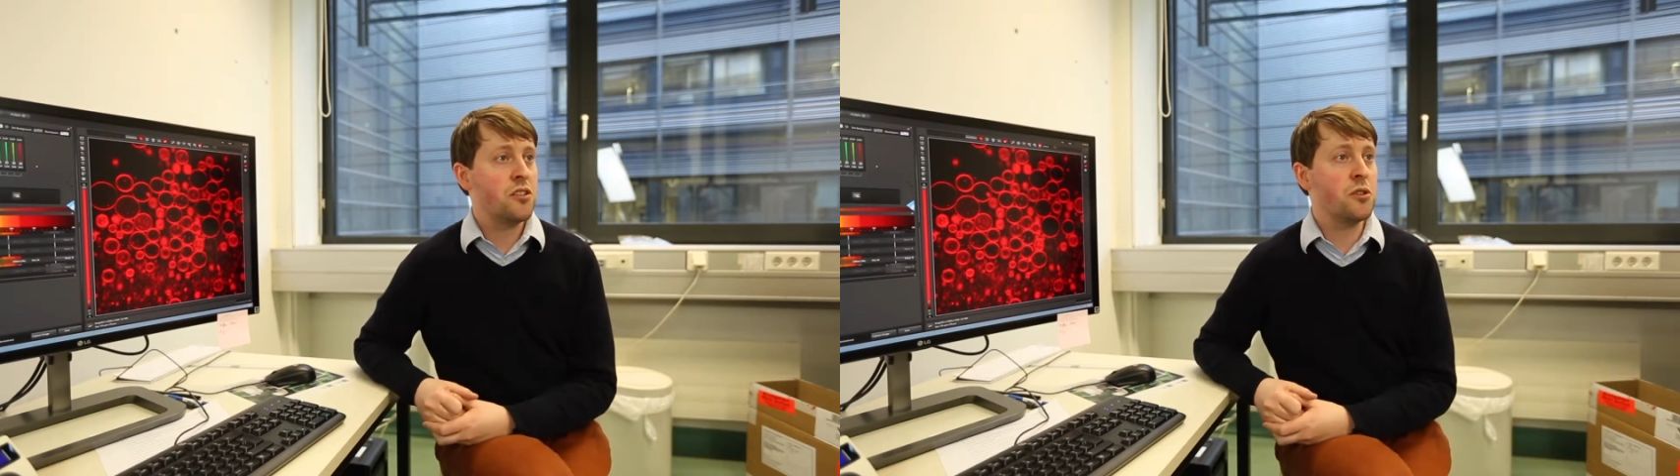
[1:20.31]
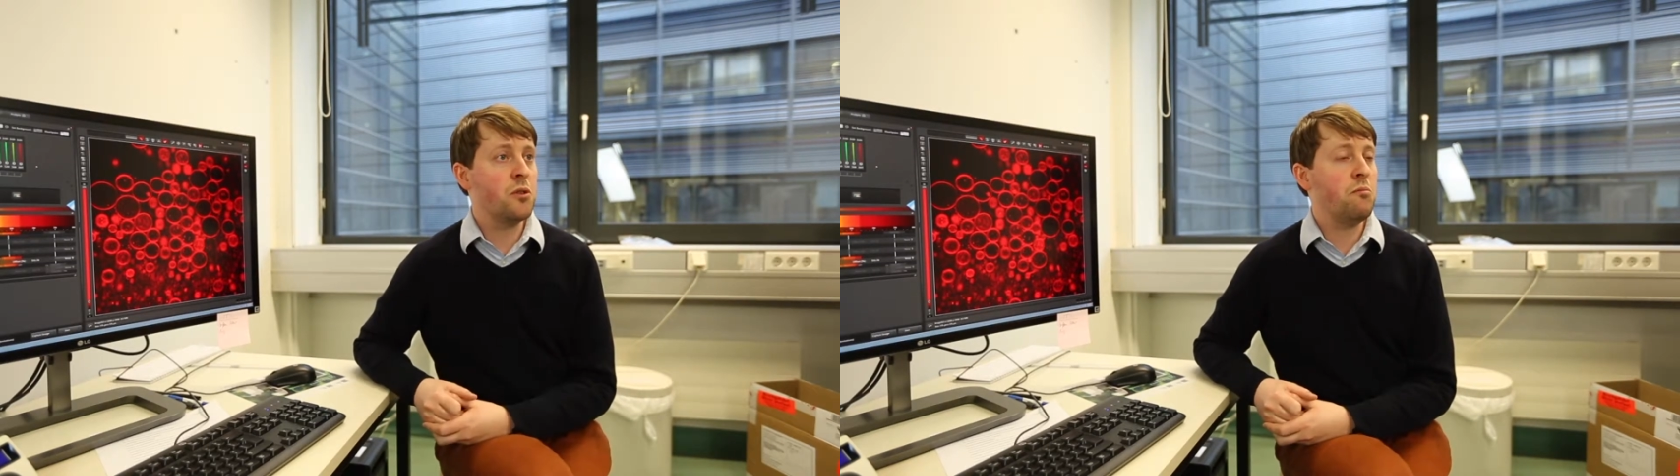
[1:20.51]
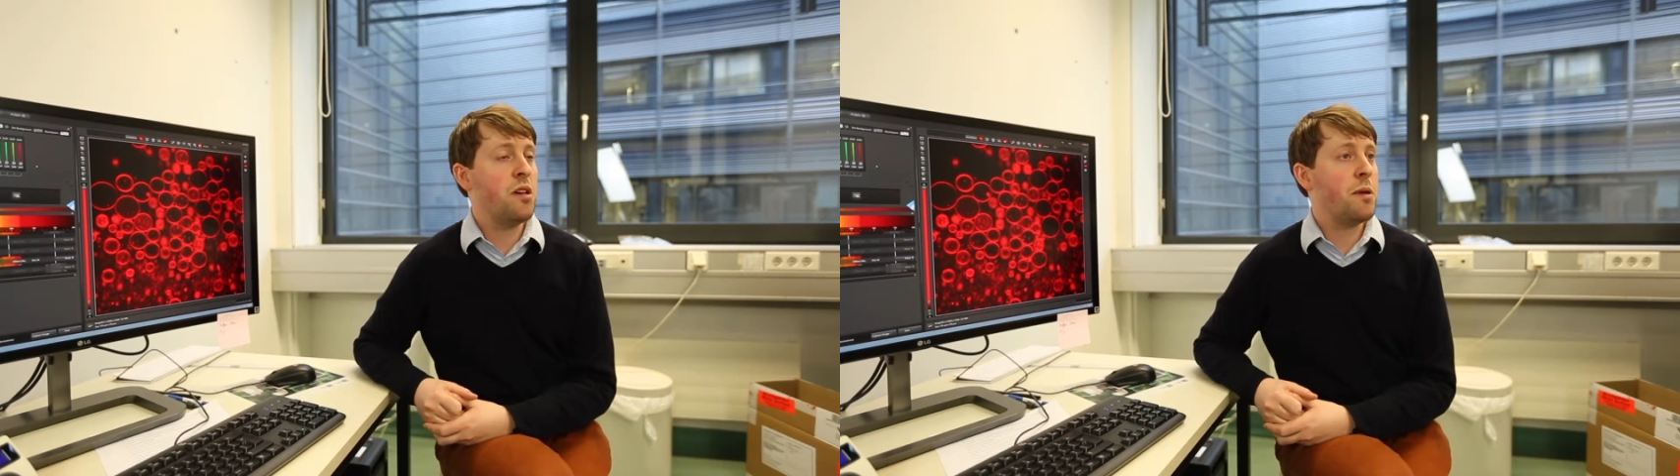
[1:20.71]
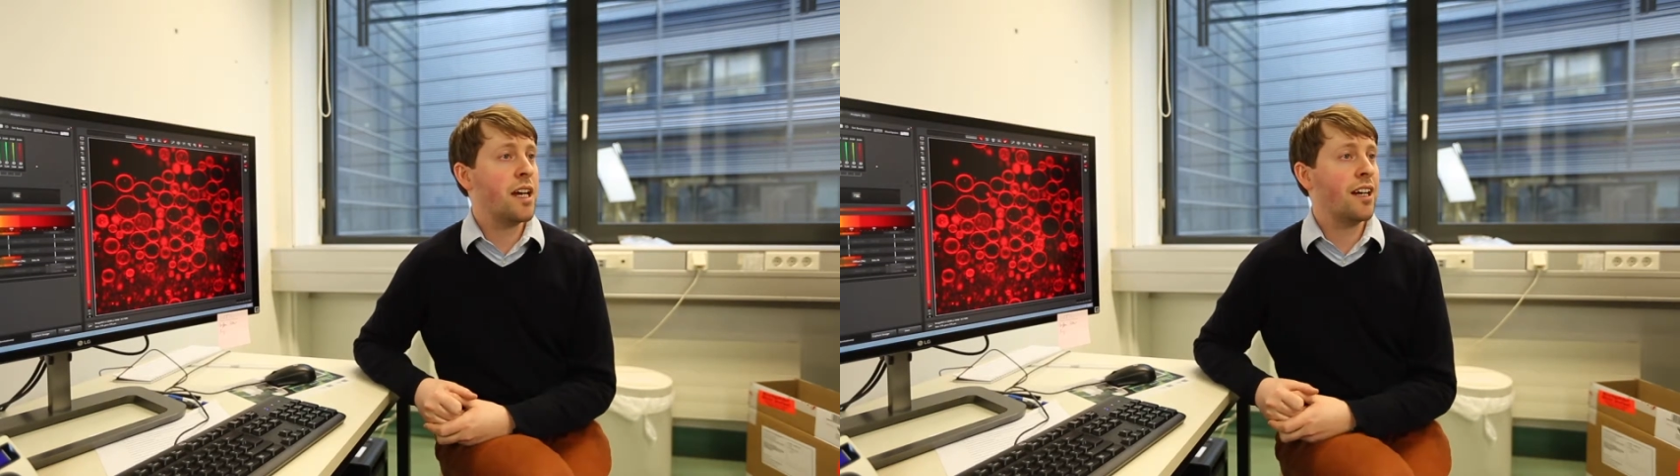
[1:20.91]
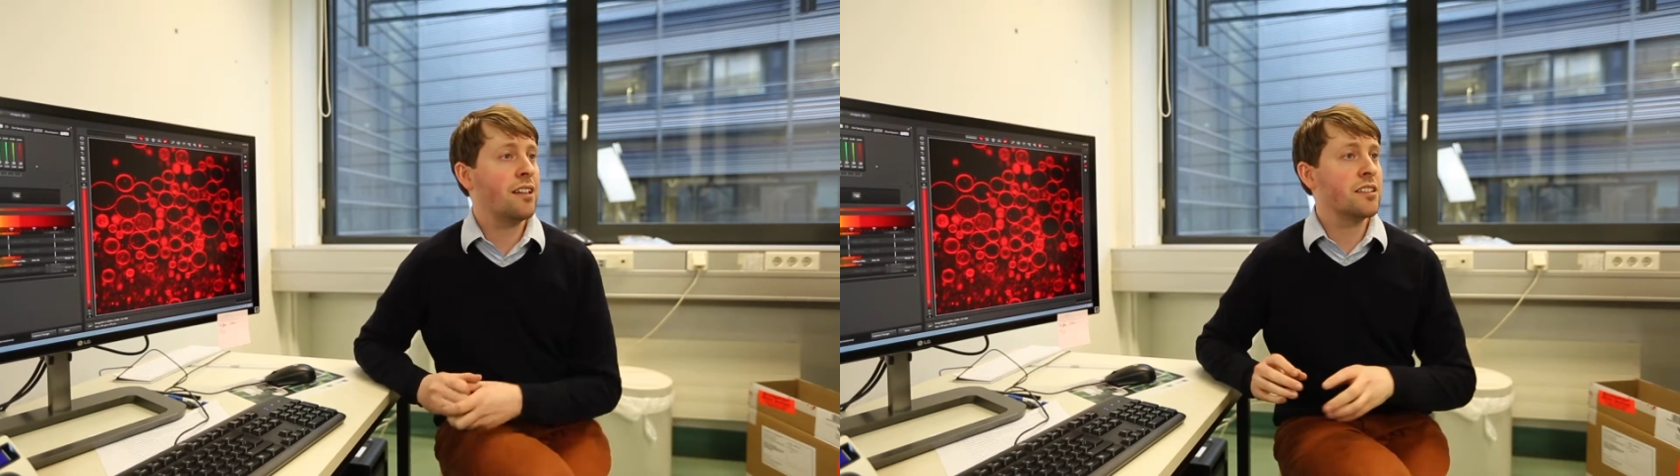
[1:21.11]
to
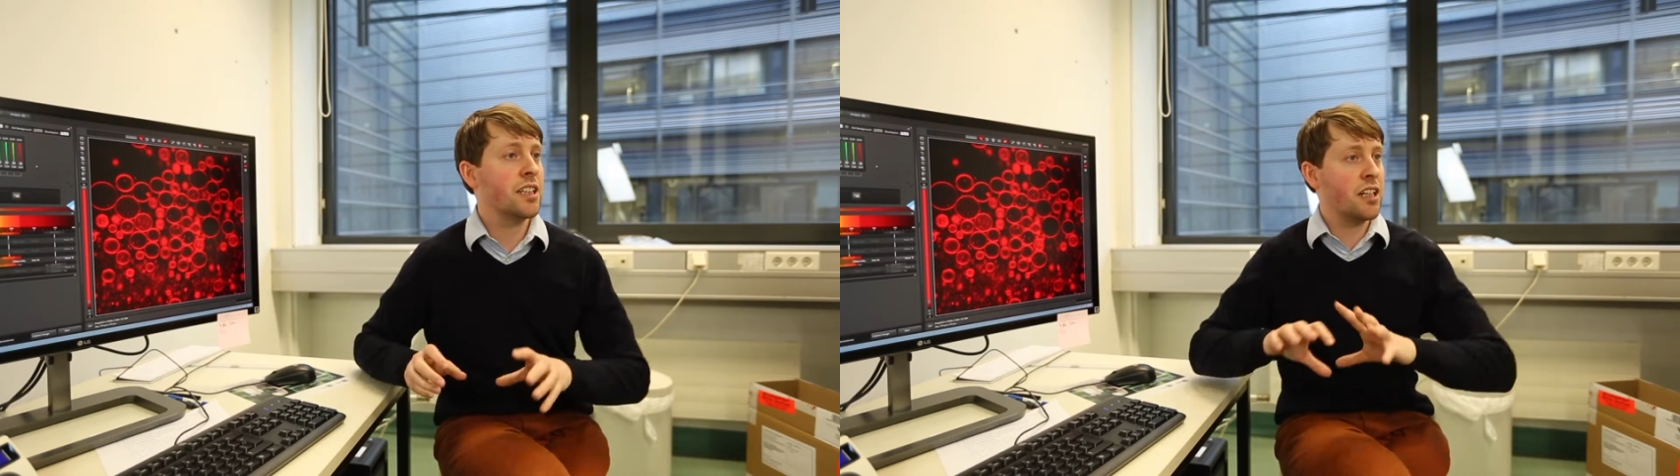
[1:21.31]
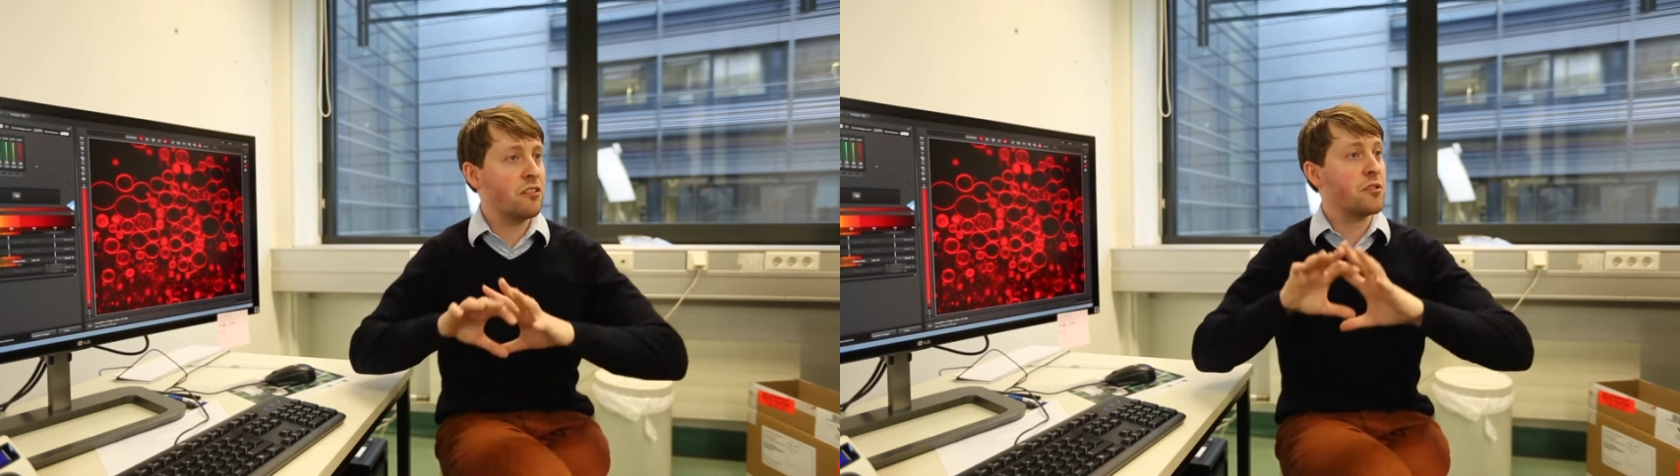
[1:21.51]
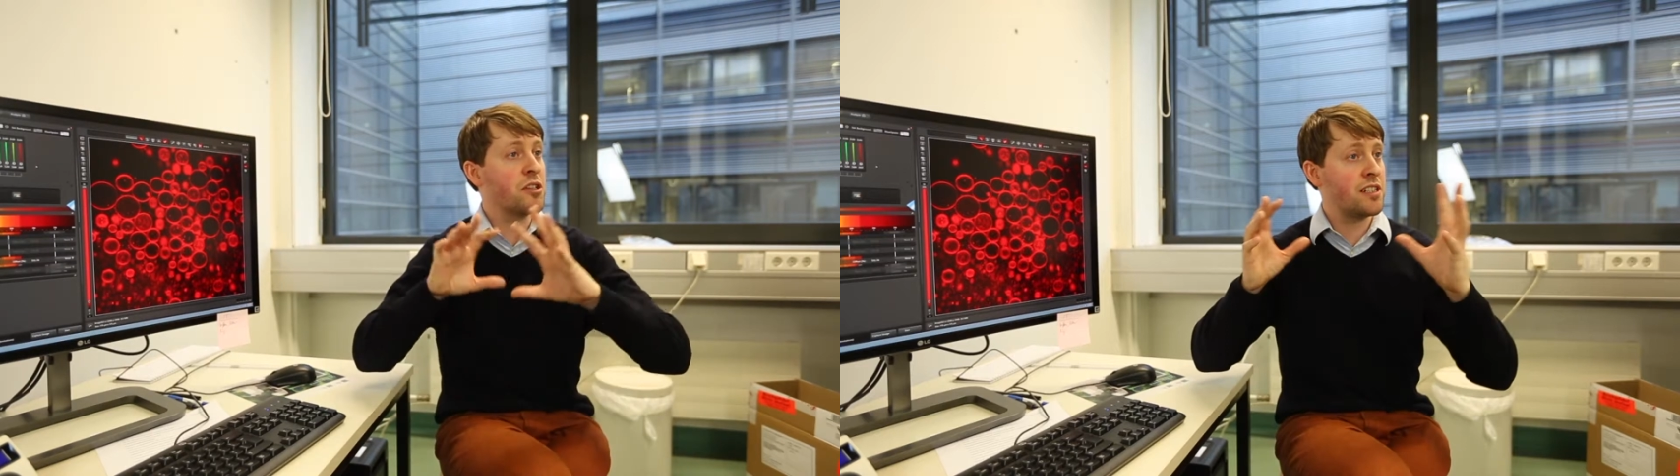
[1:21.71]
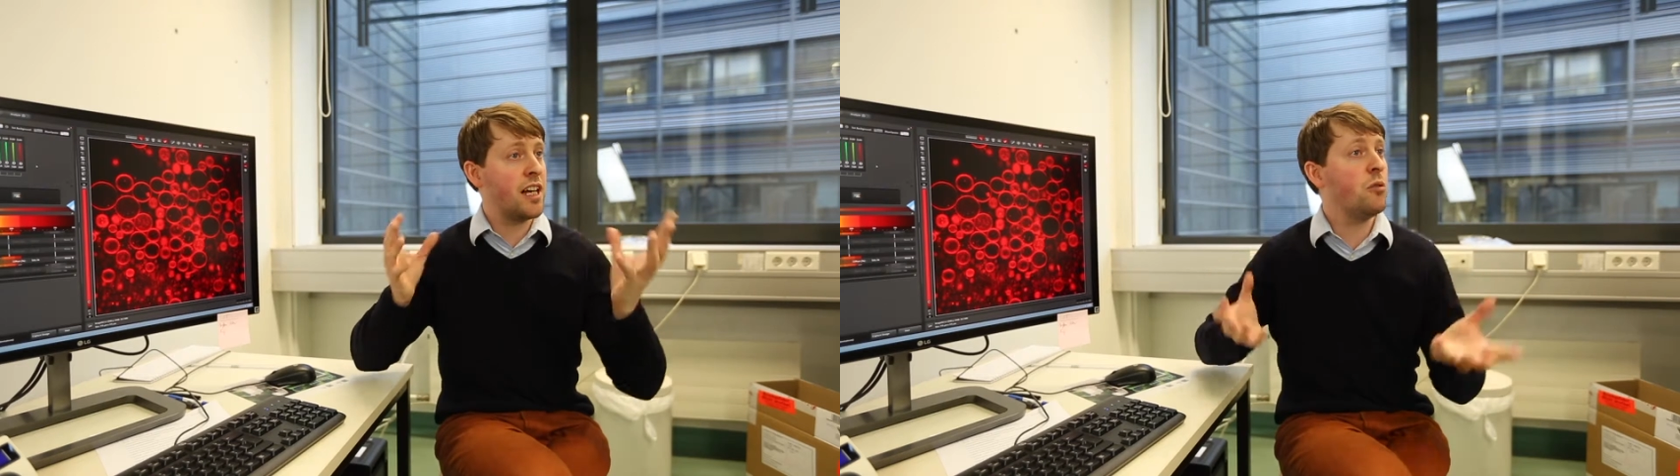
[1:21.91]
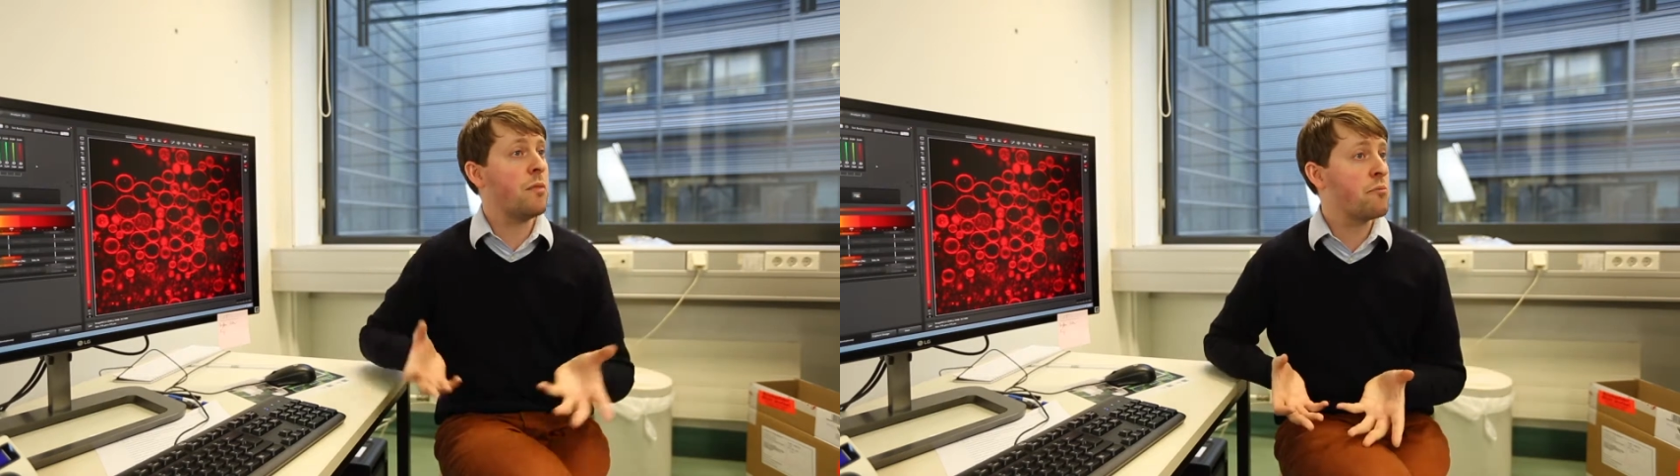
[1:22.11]
mimic the
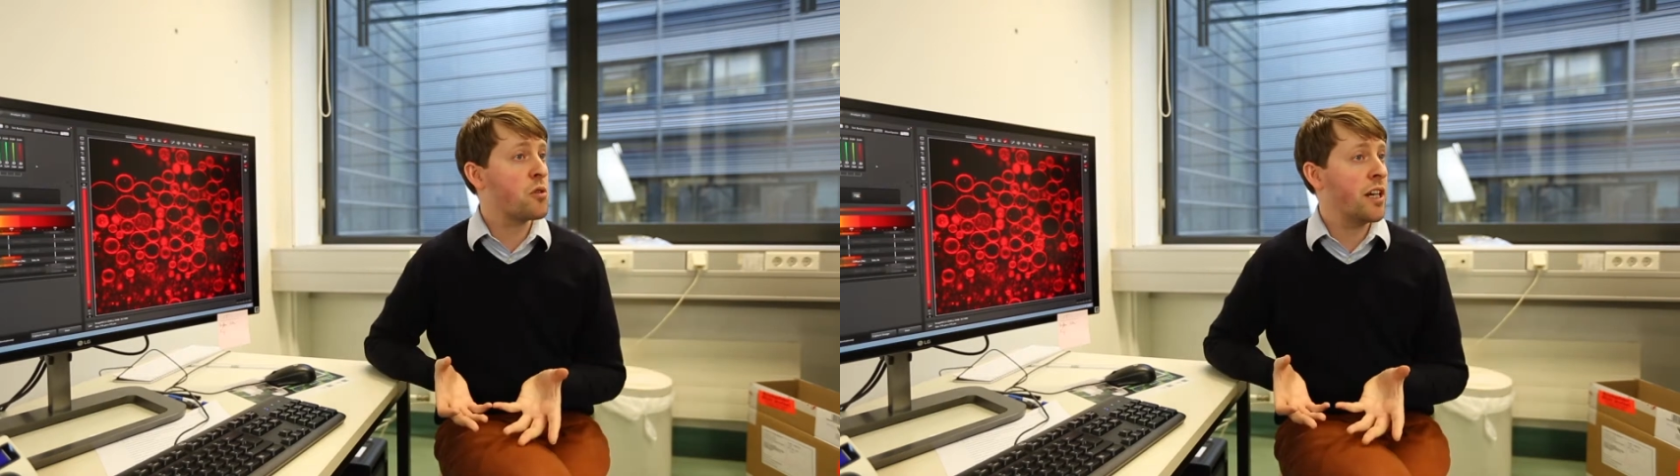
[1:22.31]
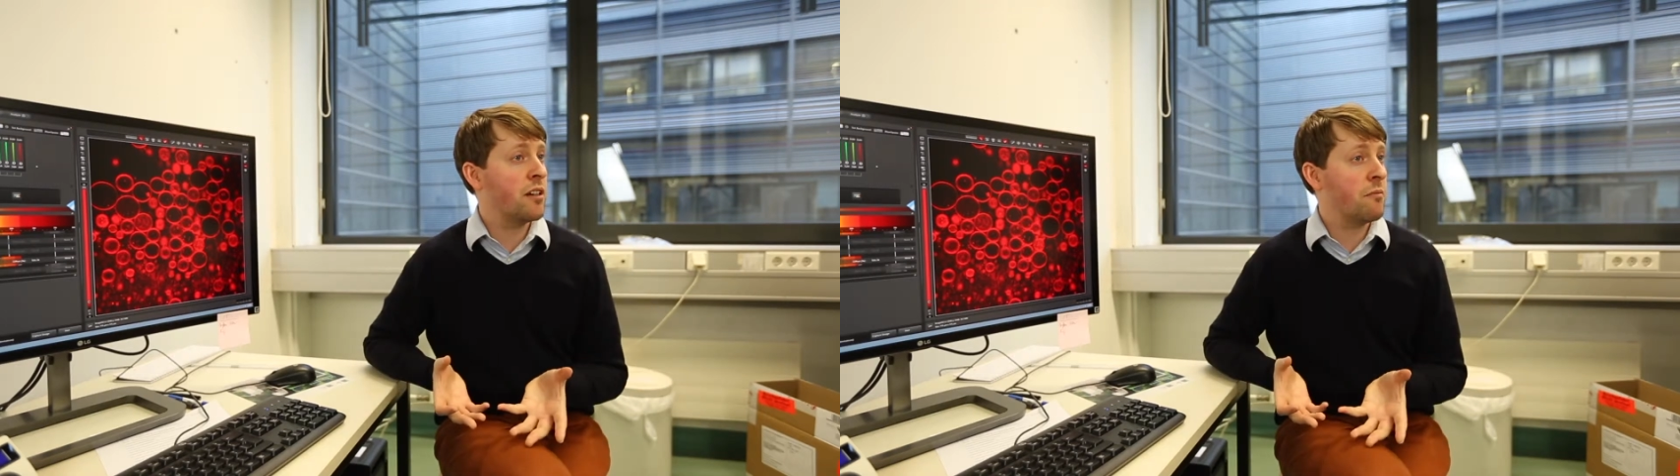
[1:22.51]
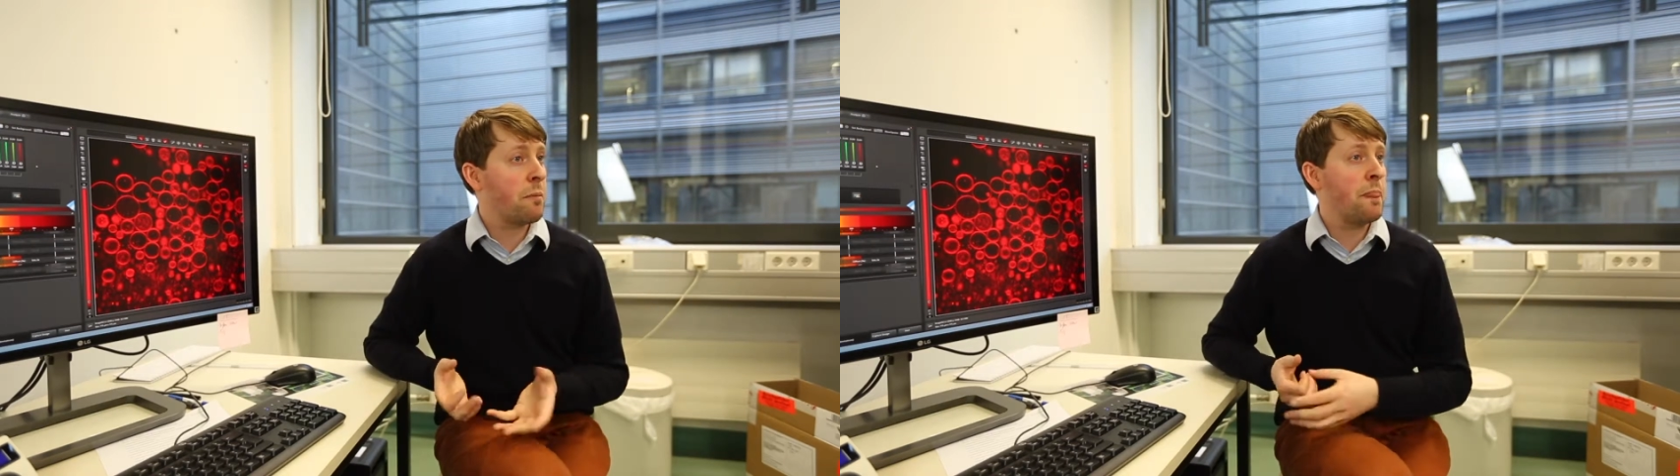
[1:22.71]
cell membrane,